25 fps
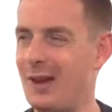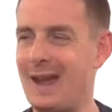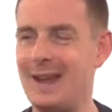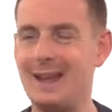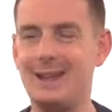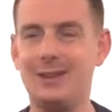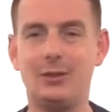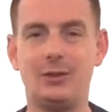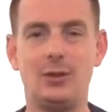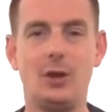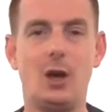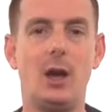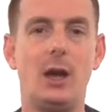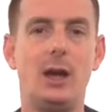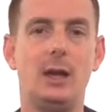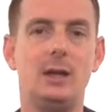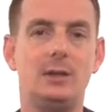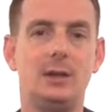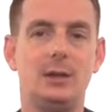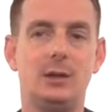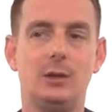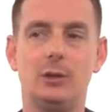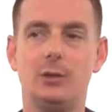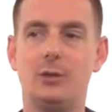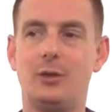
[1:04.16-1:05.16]
of
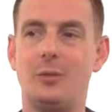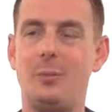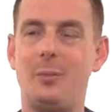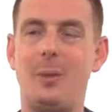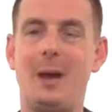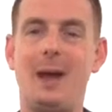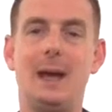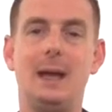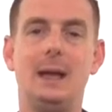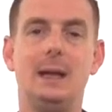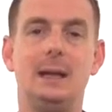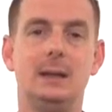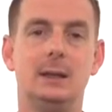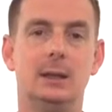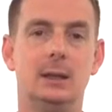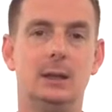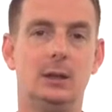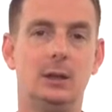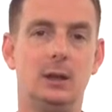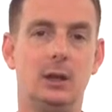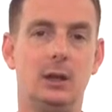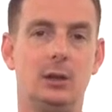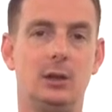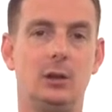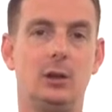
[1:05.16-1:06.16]
anxiety, a lot of pain,
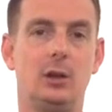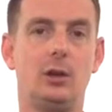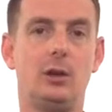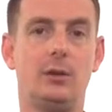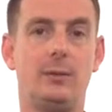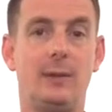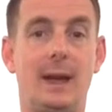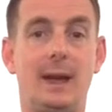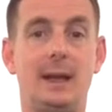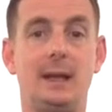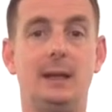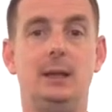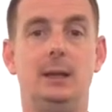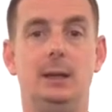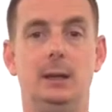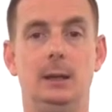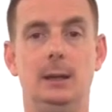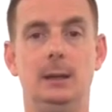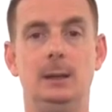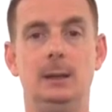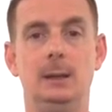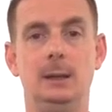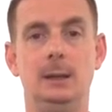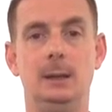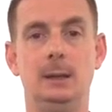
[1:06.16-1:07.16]
and a lot of
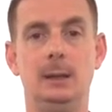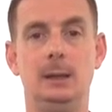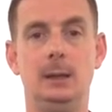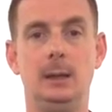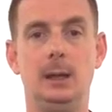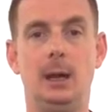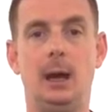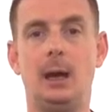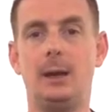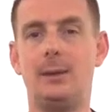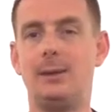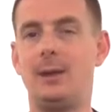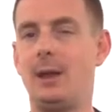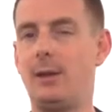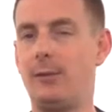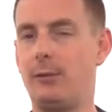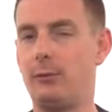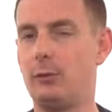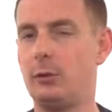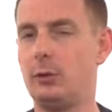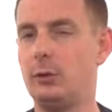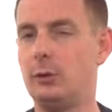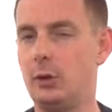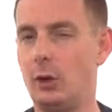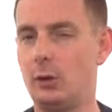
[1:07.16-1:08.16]
anger, and
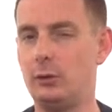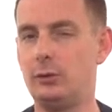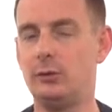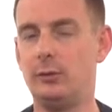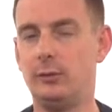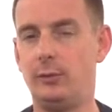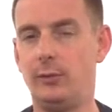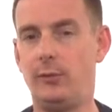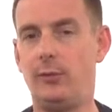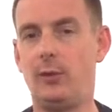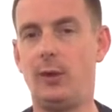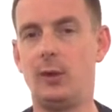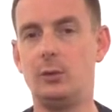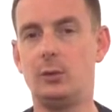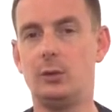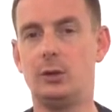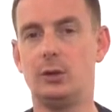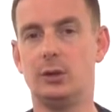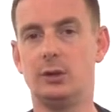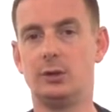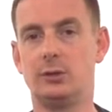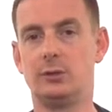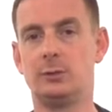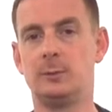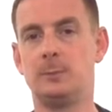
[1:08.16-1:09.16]
therefore a lot of
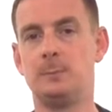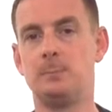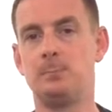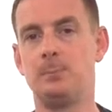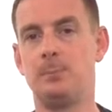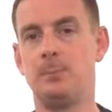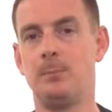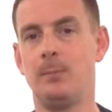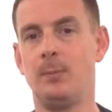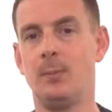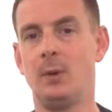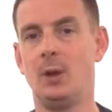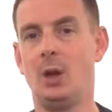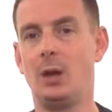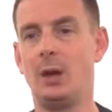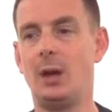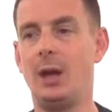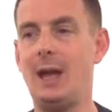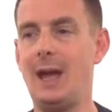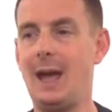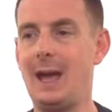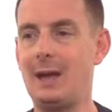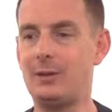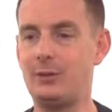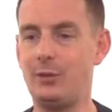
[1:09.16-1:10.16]
focus. And
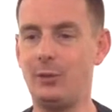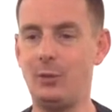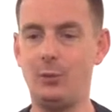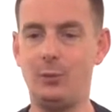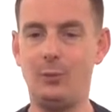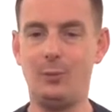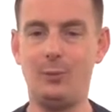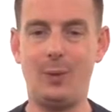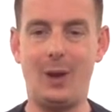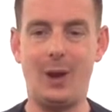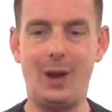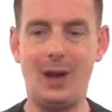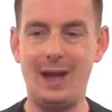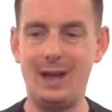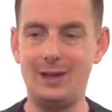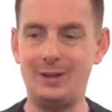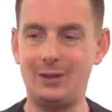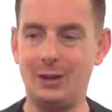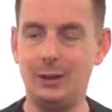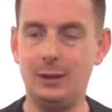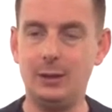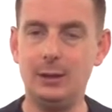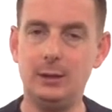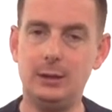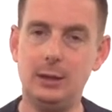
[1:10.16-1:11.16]
I had
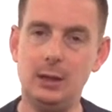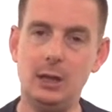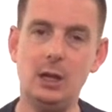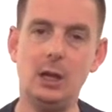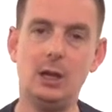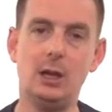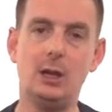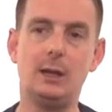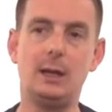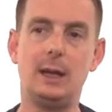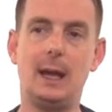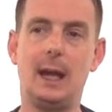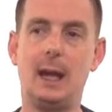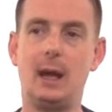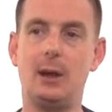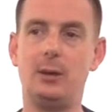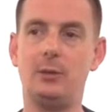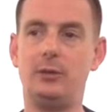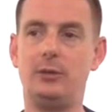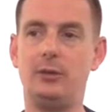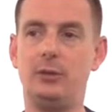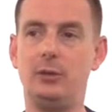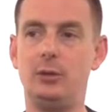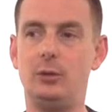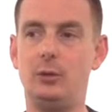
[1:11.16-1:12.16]
to learn
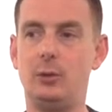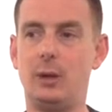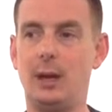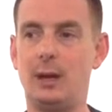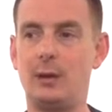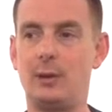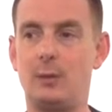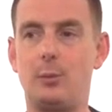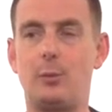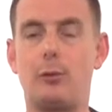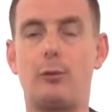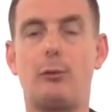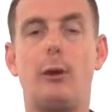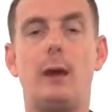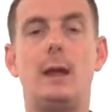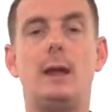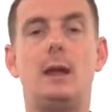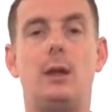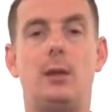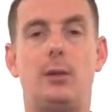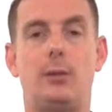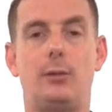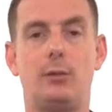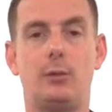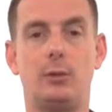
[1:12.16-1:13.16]
how to
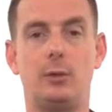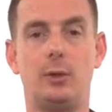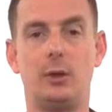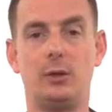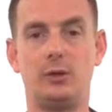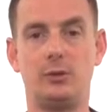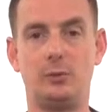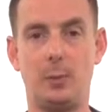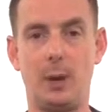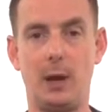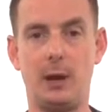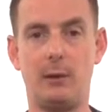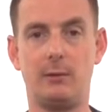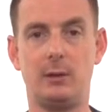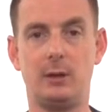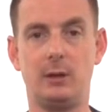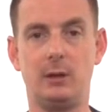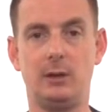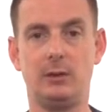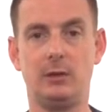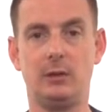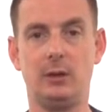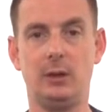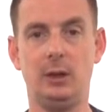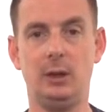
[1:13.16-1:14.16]
break through those
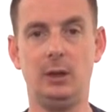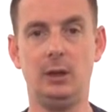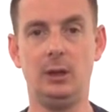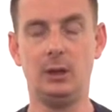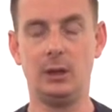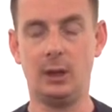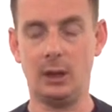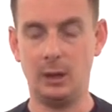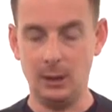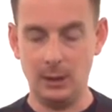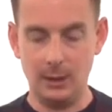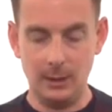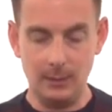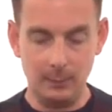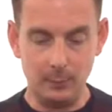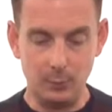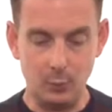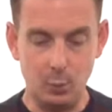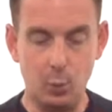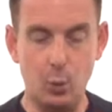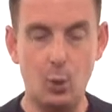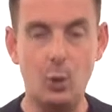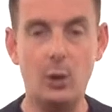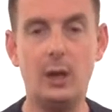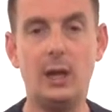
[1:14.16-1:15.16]
barriers. You know,
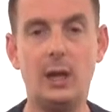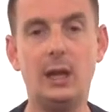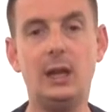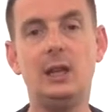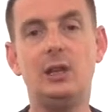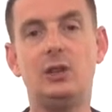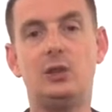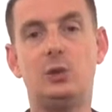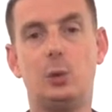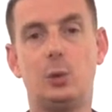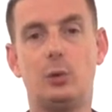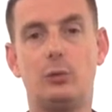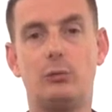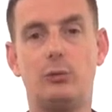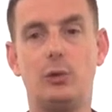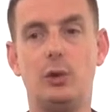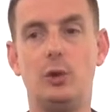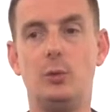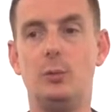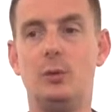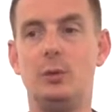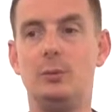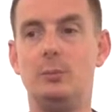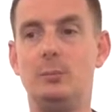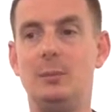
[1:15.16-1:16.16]
walking into a
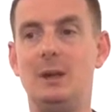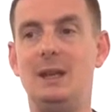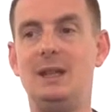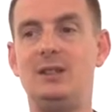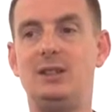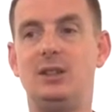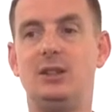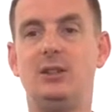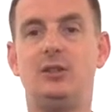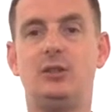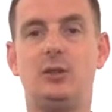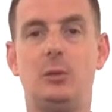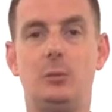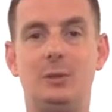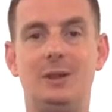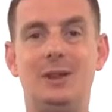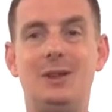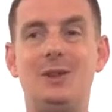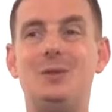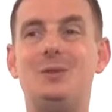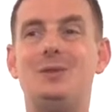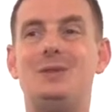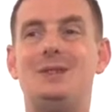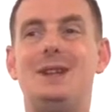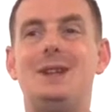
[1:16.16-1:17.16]
room and meeting somebody
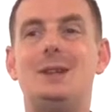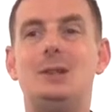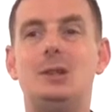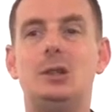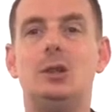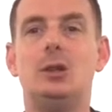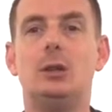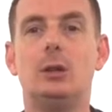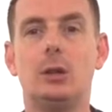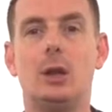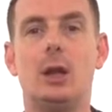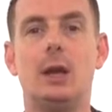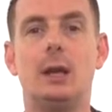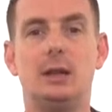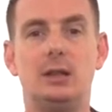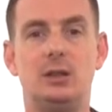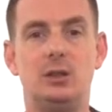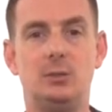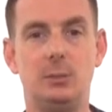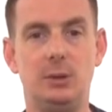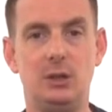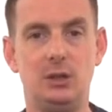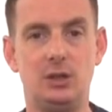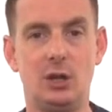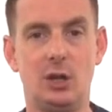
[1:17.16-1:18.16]
who didn't like
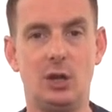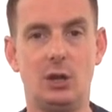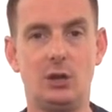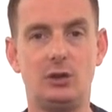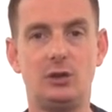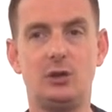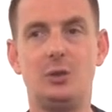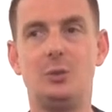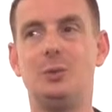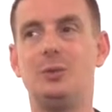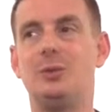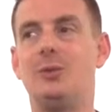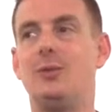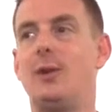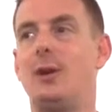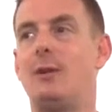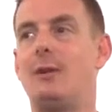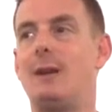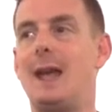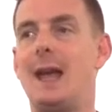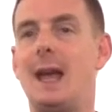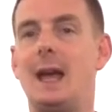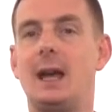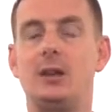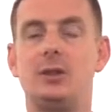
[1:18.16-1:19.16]
to be touched, who was
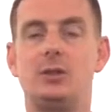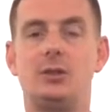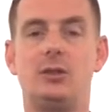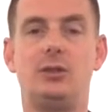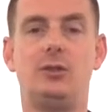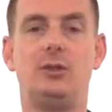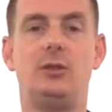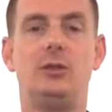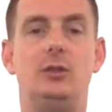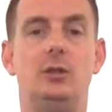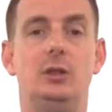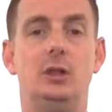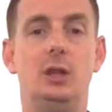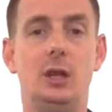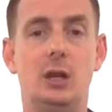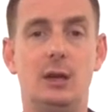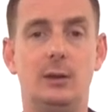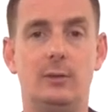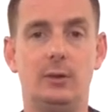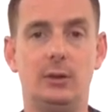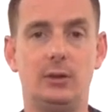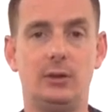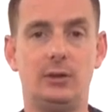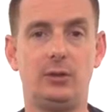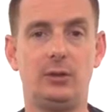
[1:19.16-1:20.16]
very anxious and
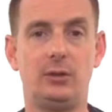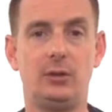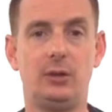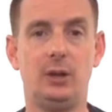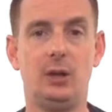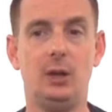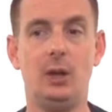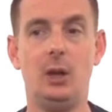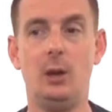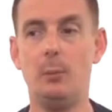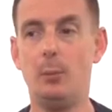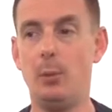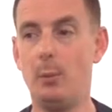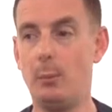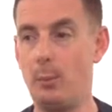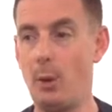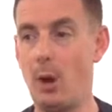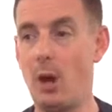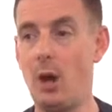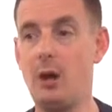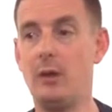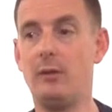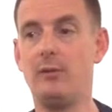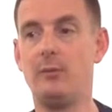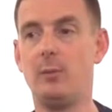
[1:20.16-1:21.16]
nervous. But
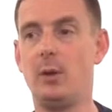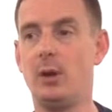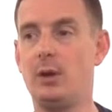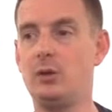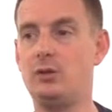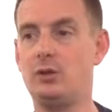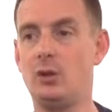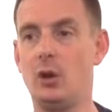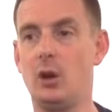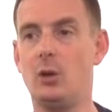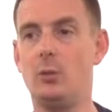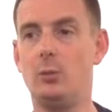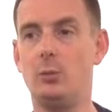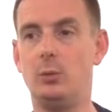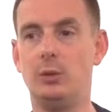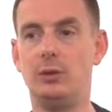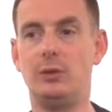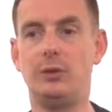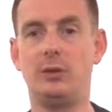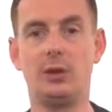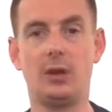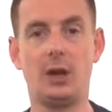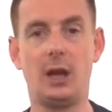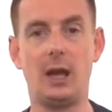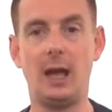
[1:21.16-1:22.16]
part of my job
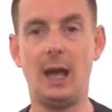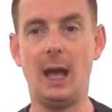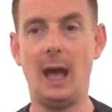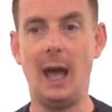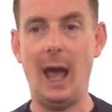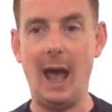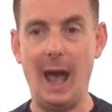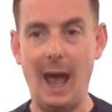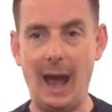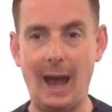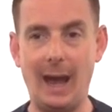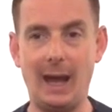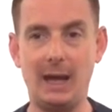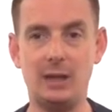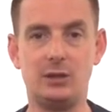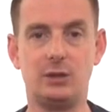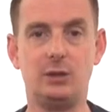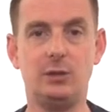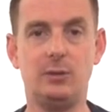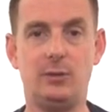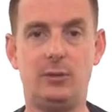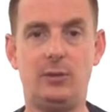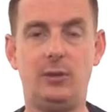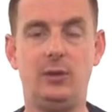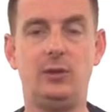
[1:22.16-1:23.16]
was that I had
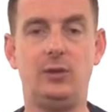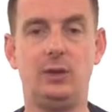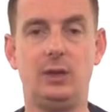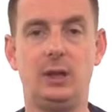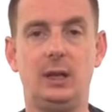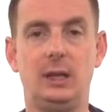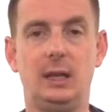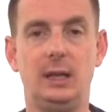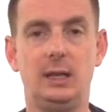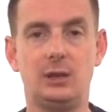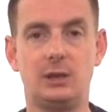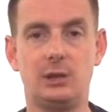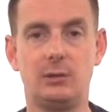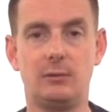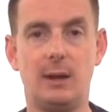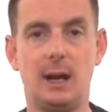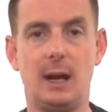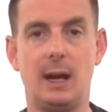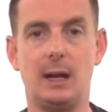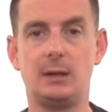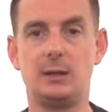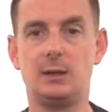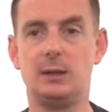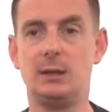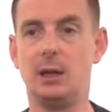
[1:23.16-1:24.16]
to physically
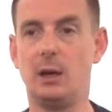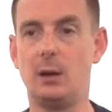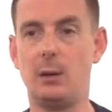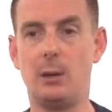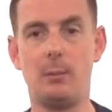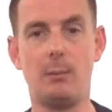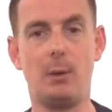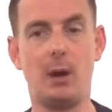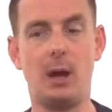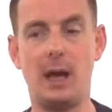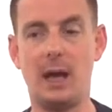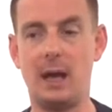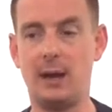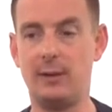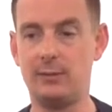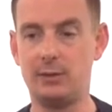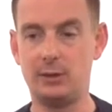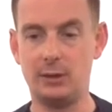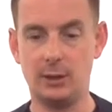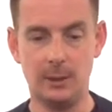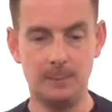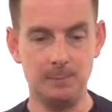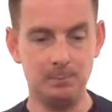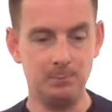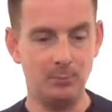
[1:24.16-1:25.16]
interact. You know, I might have
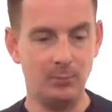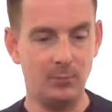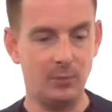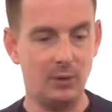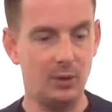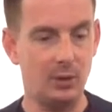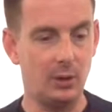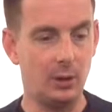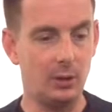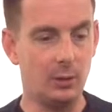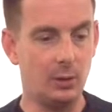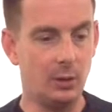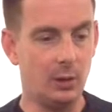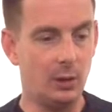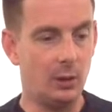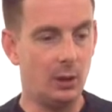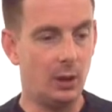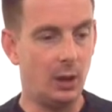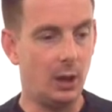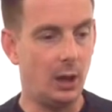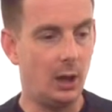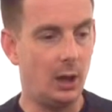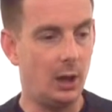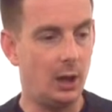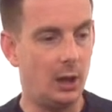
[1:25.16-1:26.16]
to, you
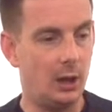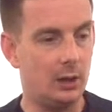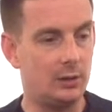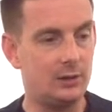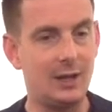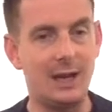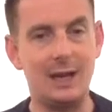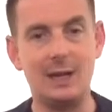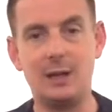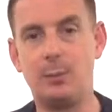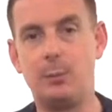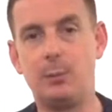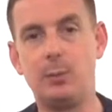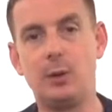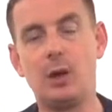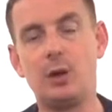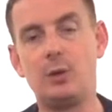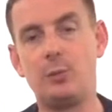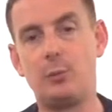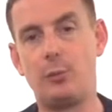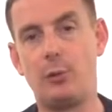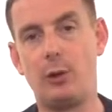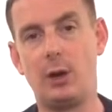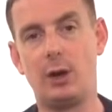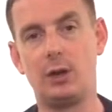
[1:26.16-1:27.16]
know, take
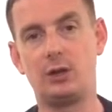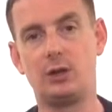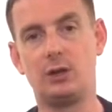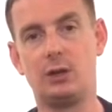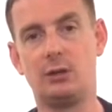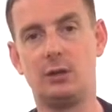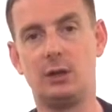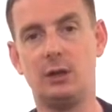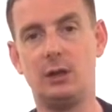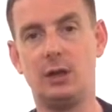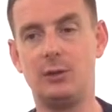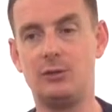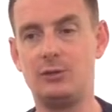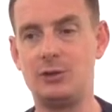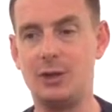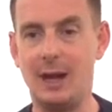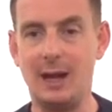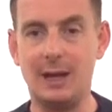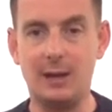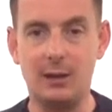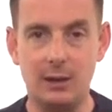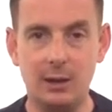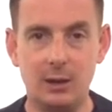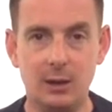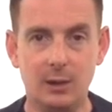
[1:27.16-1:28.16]
blood pressure. You know,
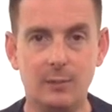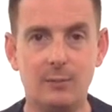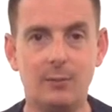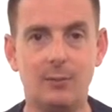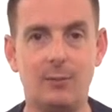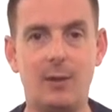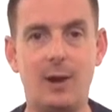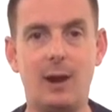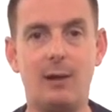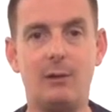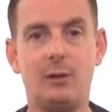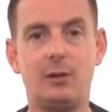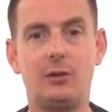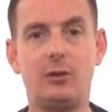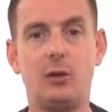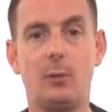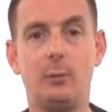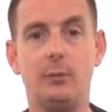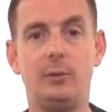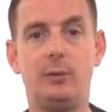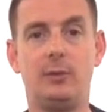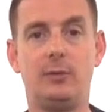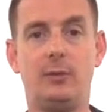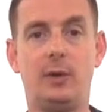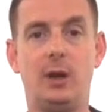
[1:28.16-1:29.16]
check various
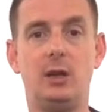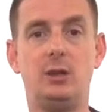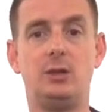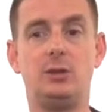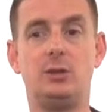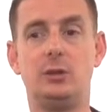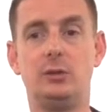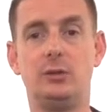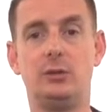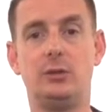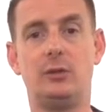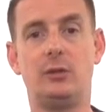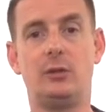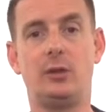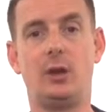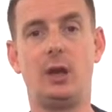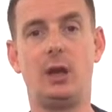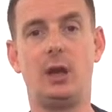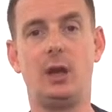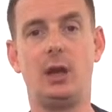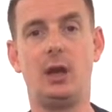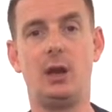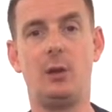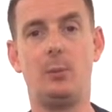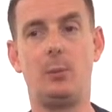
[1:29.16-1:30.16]
observations
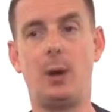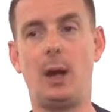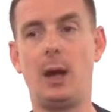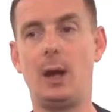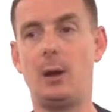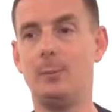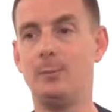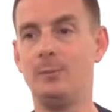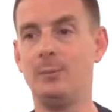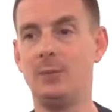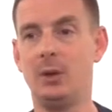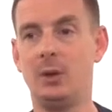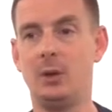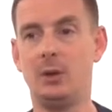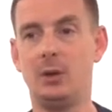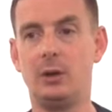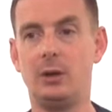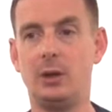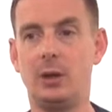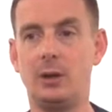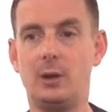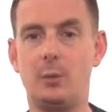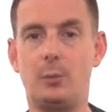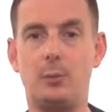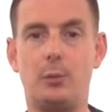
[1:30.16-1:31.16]
about, you
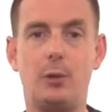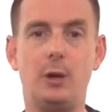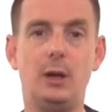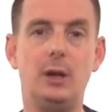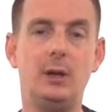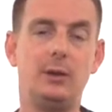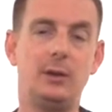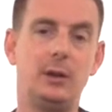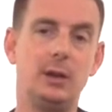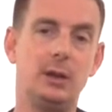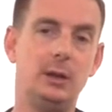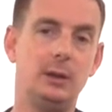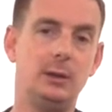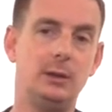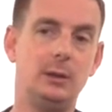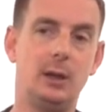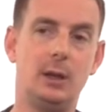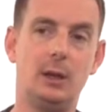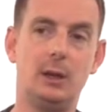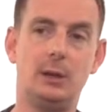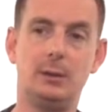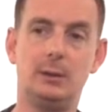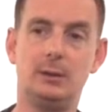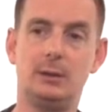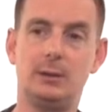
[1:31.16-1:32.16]
know, the breathing
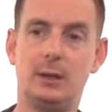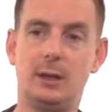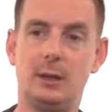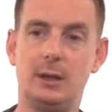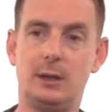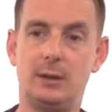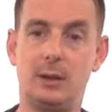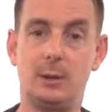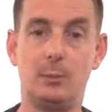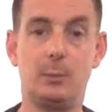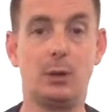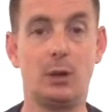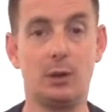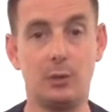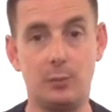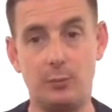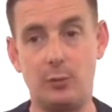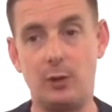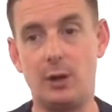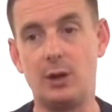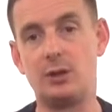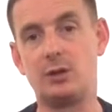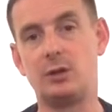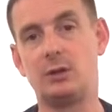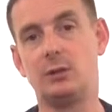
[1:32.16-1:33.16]
and their blood
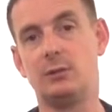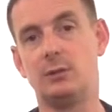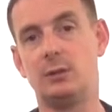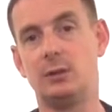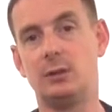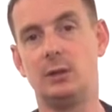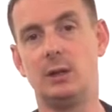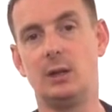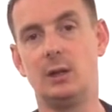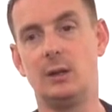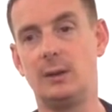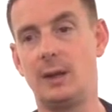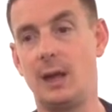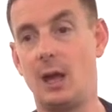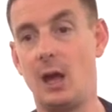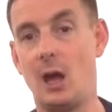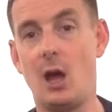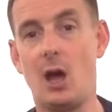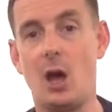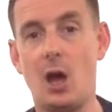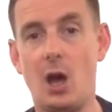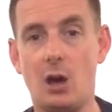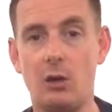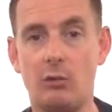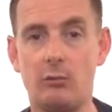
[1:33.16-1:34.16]
pressure and their
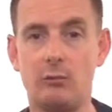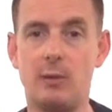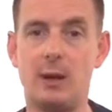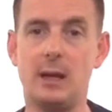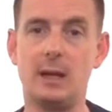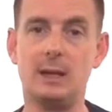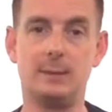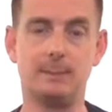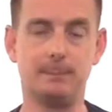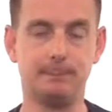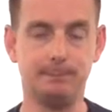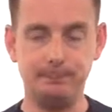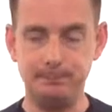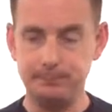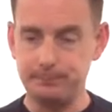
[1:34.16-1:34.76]
heart rate